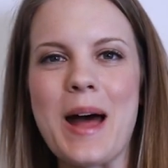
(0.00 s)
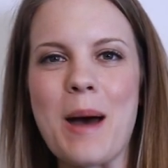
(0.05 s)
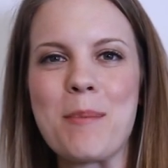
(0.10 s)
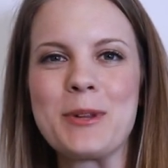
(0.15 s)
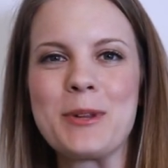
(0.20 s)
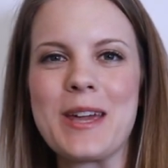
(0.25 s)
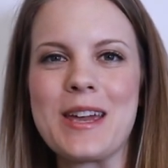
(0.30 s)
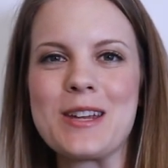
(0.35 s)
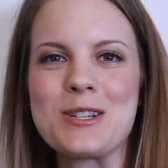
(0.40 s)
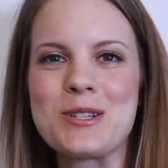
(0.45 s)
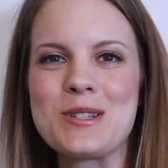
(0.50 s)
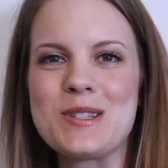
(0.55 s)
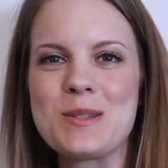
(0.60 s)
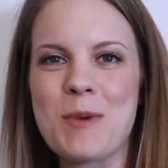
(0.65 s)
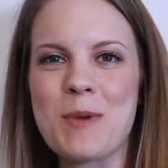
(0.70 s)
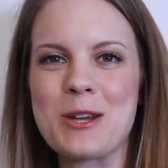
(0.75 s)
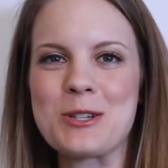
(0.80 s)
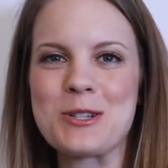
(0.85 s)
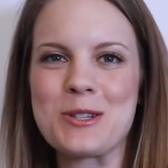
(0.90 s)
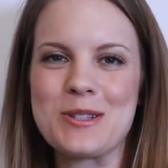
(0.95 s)
application
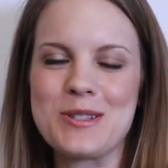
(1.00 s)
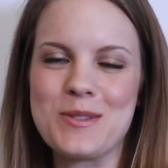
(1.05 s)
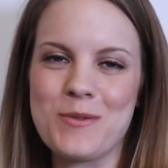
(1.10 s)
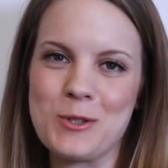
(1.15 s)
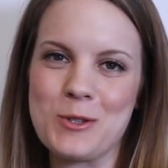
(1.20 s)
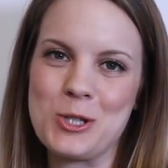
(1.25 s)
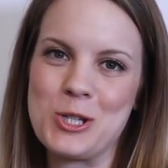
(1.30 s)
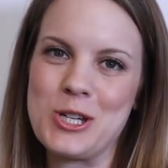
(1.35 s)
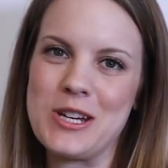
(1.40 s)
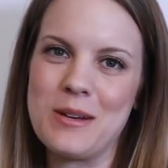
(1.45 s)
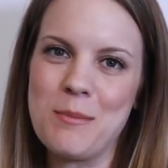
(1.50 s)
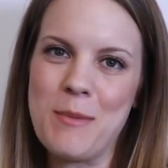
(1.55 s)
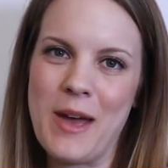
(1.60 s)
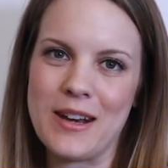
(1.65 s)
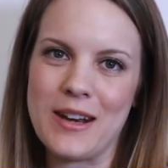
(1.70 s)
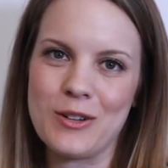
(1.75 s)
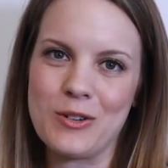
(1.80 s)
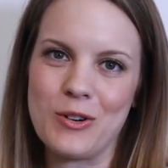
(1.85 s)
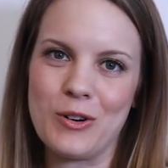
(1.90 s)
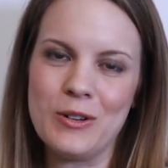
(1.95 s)
specialist for Cheetah
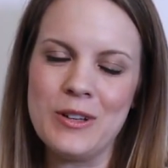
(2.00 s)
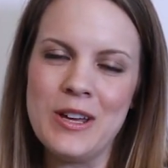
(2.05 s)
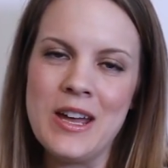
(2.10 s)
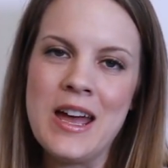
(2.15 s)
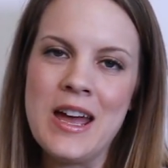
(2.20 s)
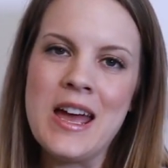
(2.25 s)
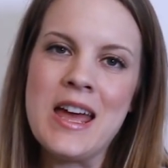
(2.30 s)
Medical.